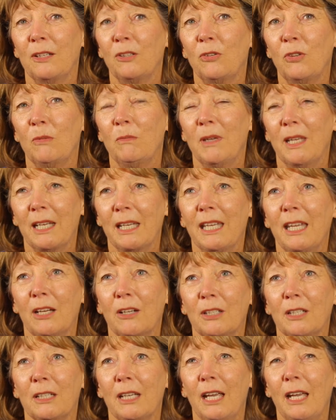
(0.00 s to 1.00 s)
under the
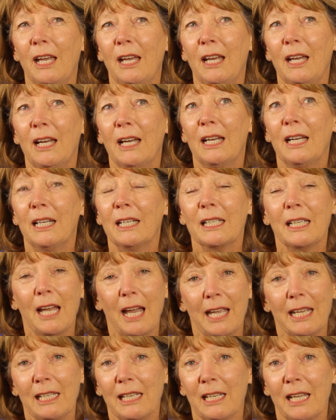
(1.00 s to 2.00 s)
Medicare uh,
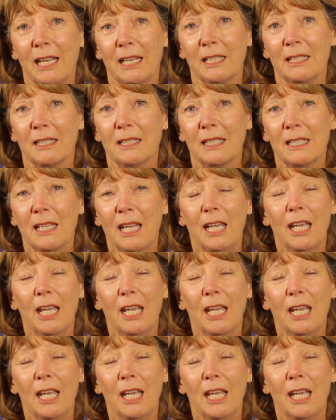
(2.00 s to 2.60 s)
guidelines.